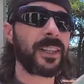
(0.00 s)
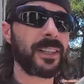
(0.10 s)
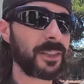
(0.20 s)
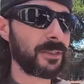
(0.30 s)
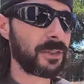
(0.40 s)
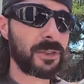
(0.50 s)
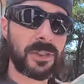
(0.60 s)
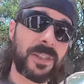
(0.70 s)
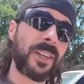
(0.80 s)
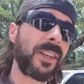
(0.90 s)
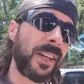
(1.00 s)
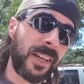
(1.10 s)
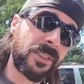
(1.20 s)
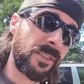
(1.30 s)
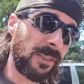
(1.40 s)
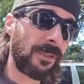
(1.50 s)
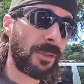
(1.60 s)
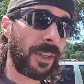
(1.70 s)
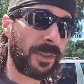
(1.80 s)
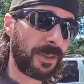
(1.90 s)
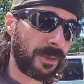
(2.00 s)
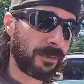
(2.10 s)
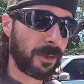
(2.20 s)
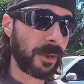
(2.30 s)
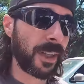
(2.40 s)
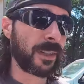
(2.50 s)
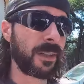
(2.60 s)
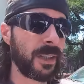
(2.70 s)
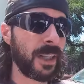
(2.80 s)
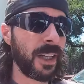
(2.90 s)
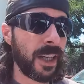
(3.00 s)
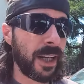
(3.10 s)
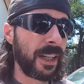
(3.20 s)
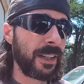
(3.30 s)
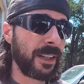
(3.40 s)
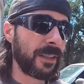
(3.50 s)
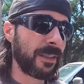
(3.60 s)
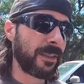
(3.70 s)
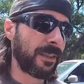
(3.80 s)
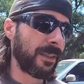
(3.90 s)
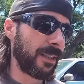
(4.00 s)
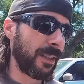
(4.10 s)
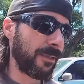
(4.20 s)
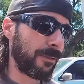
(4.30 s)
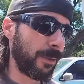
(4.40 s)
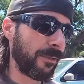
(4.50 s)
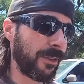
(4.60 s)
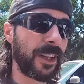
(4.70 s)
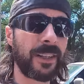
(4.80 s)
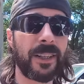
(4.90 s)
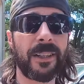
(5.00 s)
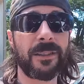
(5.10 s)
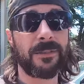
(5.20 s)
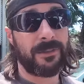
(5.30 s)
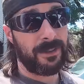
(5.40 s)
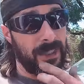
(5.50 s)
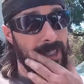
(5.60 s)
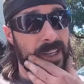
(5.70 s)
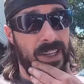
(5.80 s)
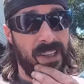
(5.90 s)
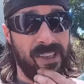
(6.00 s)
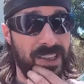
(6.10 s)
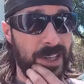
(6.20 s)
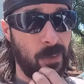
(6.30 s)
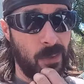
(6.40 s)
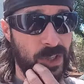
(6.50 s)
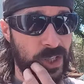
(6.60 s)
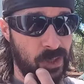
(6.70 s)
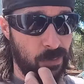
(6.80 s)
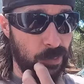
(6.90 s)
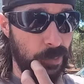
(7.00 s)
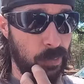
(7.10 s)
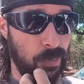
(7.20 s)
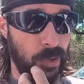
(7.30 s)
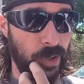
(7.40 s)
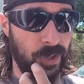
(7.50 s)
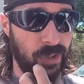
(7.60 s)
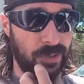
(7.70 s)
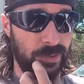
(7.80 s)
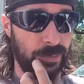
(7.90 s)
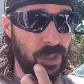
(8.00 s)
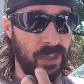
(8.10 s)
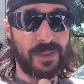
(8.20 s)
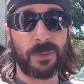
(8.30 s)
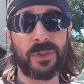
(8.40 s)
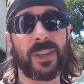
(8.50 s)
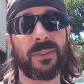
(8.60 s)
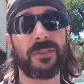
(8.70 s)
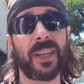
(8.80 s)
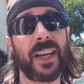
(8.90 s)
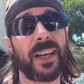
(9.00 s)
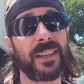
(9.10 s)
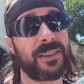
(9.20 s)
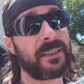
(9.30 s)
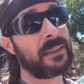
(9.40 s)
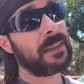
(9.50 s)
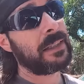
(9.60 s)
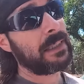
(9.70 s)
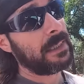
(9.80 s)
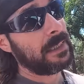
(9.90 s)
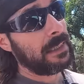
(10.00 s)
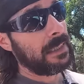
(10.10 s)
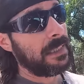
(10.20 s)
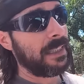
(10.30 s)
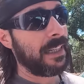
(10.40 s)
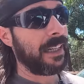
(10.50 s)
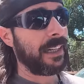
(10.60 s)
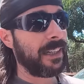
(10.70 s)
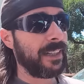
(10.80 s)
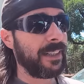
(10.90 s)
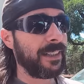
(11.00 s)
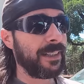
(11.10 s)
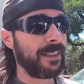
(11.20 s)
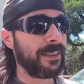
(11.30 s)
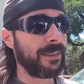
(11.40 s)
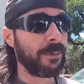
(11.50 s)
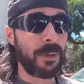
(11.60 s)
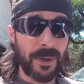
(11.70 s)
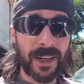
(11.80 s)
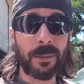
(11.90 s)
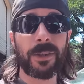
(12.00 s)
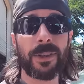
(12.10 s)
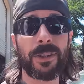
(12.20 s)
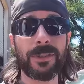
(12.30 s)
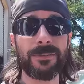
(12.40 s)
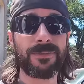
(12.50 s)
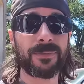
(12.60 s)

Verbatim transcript: find out if it's just out of gas and the fuel gauge is correct. And then if we find out this thing was just parked because it was out of gas, uh, we made out pretty good.